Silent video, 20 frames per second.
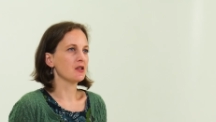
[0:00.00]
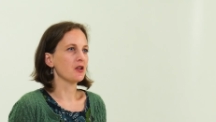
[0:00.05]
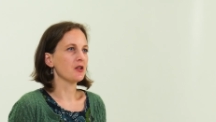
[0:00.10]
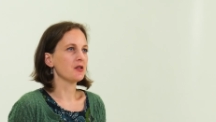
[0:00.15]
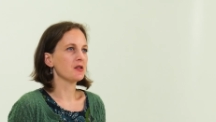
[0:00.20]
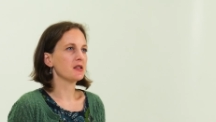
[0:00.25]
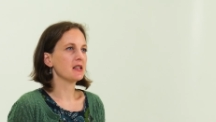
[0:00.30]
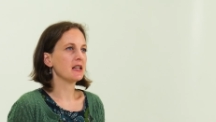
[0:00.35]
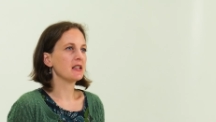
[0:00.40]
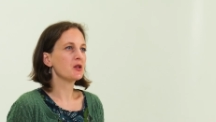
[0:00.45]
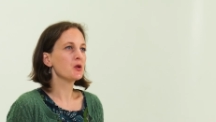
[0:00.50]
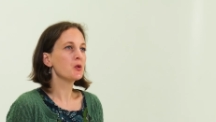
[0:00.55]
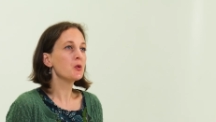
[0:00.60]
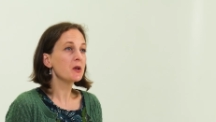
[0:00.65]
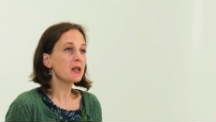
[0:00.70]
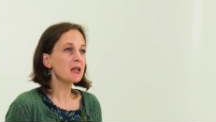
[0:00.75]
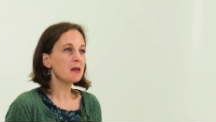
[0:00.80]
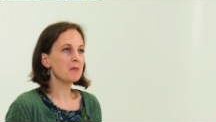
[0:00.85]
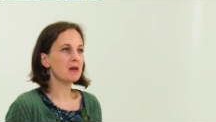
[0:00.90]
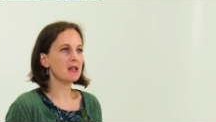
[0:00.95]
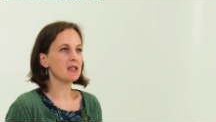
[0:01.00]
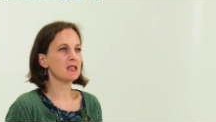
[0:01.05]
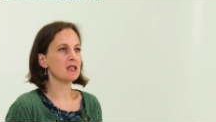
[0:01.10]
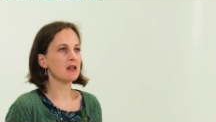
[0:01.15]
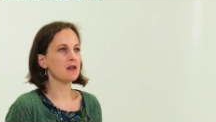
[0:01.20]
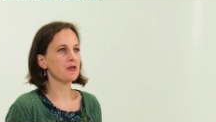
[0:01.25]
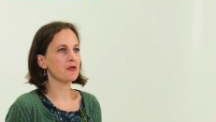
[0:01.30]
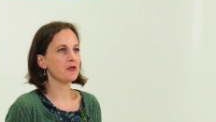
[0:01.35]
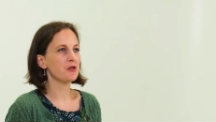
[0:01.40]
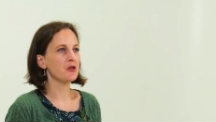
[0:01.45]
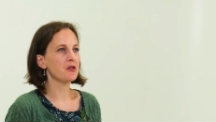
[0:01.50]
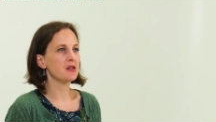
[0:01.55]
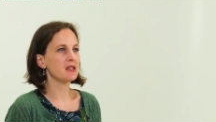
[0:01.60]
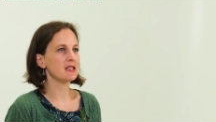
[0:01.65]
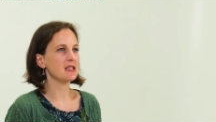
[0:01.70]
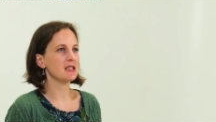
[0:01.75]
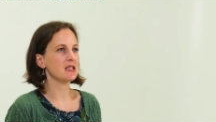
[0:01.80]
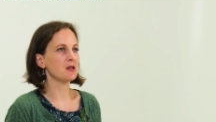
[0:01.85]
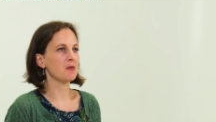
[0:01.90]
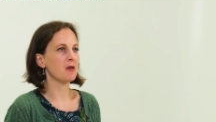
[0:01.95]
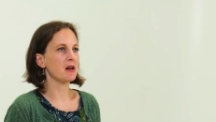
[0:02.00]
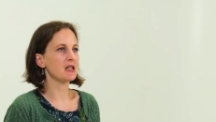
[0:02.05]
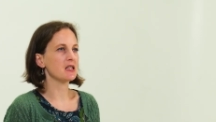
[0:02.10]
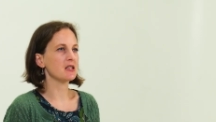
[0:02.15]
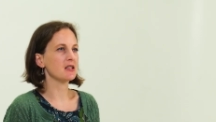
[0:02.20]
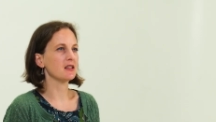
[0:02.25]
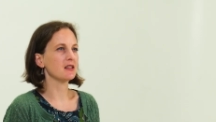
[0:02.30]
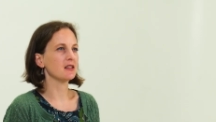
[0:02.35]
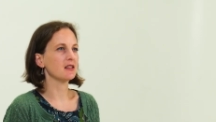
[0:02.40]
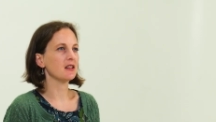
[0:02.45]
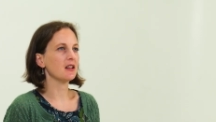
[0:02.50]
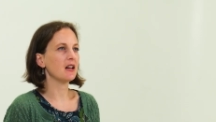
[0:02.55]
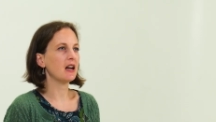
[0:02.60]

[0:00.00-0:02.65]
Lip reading: notes and talking myself through the situation,